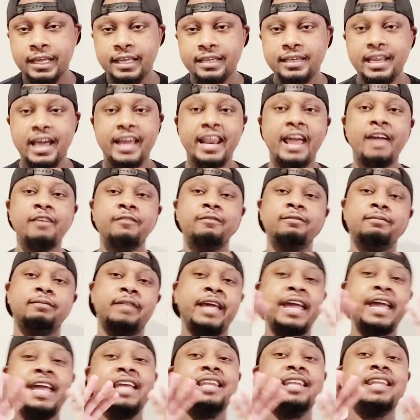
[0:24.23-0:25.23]
Now,
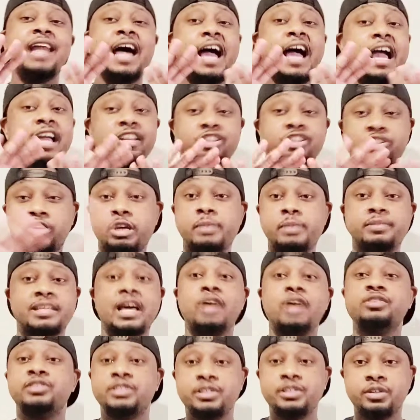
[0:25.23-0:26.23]
that headline screams
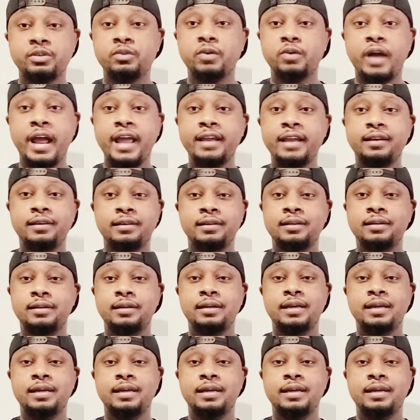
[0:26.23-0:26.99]
out to you, right?